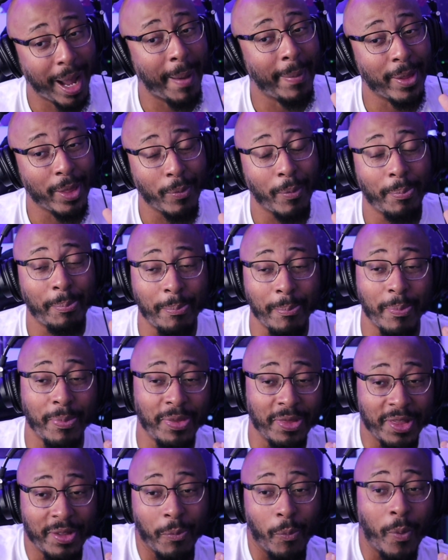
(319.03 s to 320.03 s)
probably the,
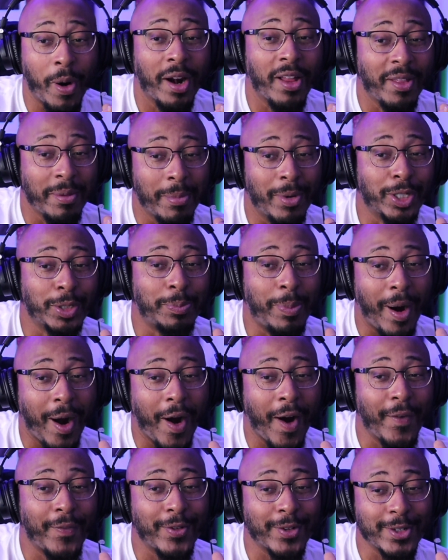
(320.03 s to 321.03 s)
one of the most
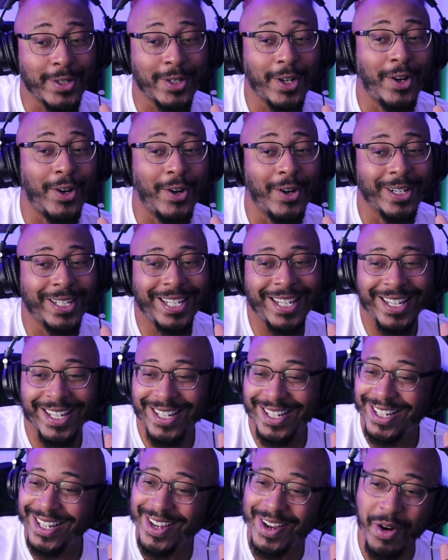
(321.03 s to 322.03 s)
powerful songs
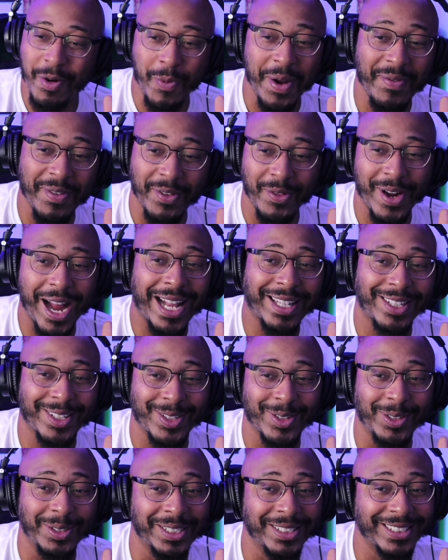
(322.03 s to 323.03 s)
we've been reacting
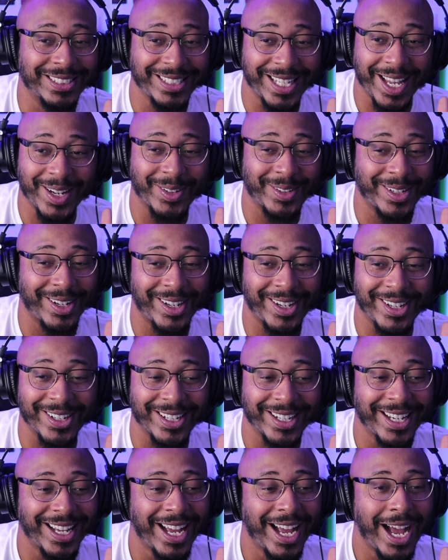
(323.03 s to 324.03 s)
to on this channel,
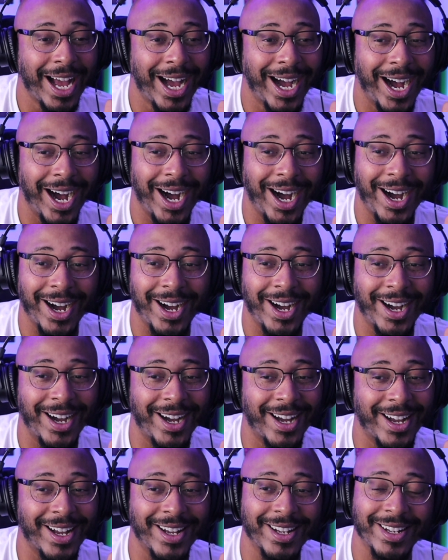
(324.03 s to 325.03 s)
dog.
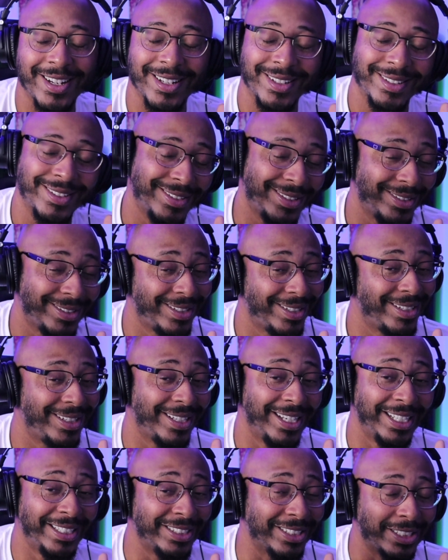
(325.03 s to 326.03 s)
Uh,
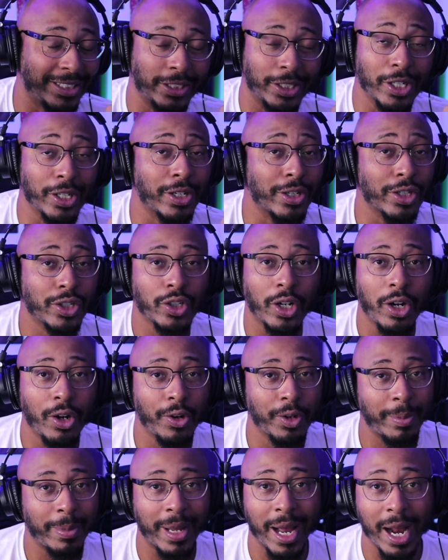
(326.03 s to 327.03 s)
it just took
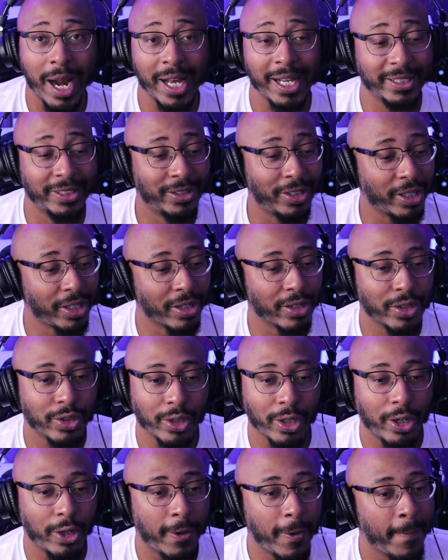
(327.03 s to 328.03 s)
control, to be honest. It took
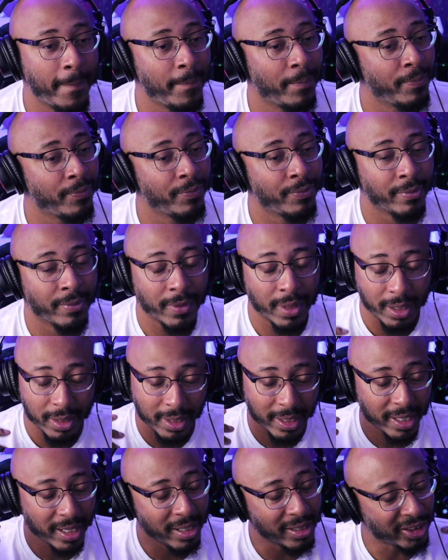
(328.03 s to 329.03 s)
control.
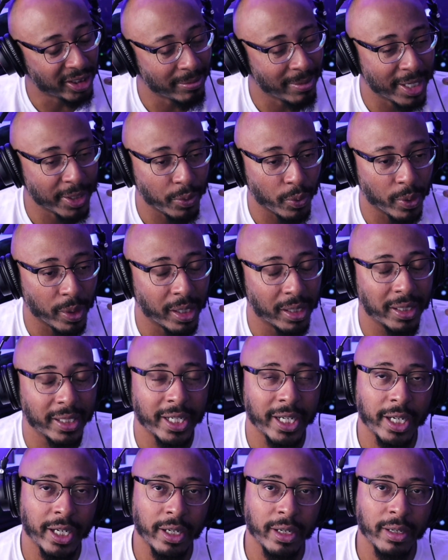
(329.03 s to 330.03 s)
The instruments were
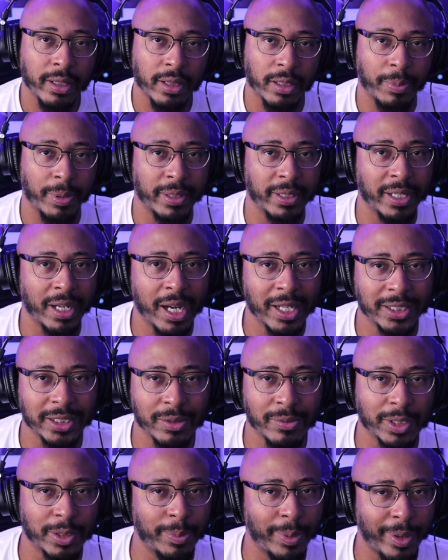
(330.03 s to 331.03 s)
clear. The
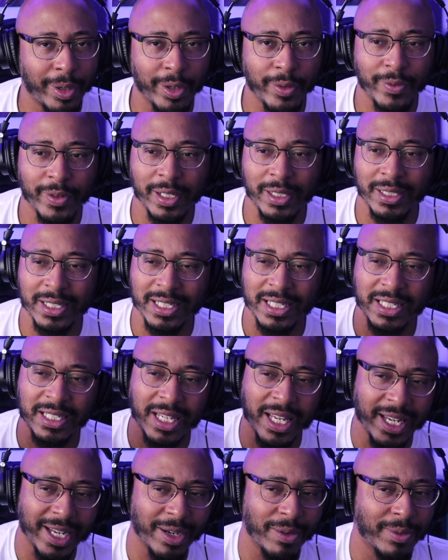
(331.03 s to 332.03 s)
production was perfect. The
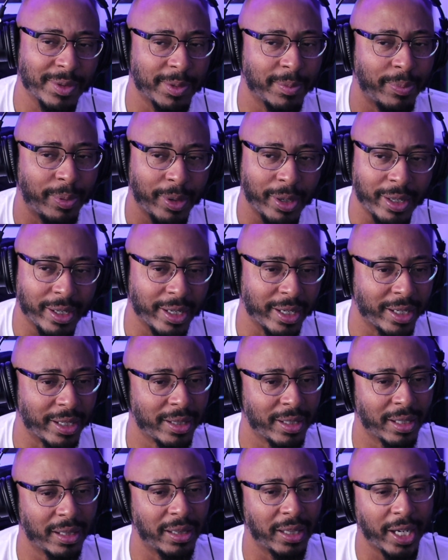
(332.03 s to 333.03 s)
singing was
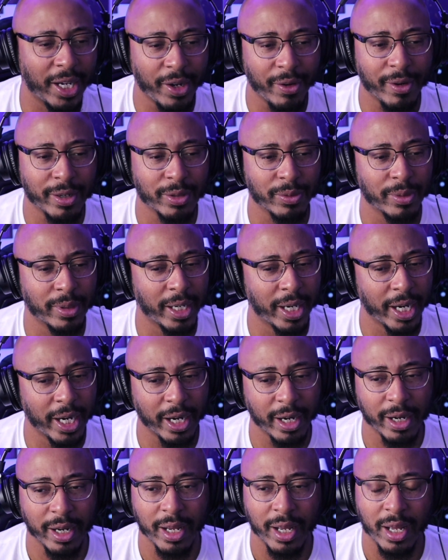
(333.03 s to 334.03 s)
brilliant. The lyrics were
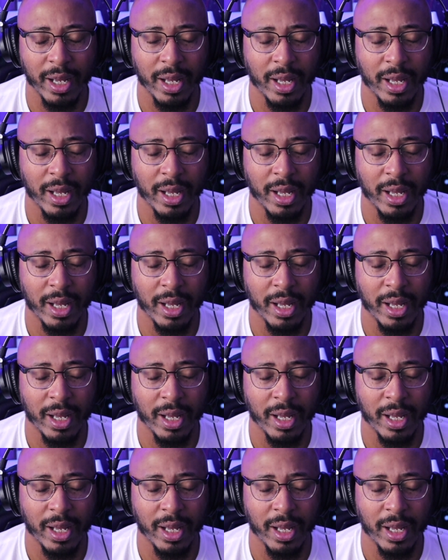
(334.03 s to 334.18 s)
there.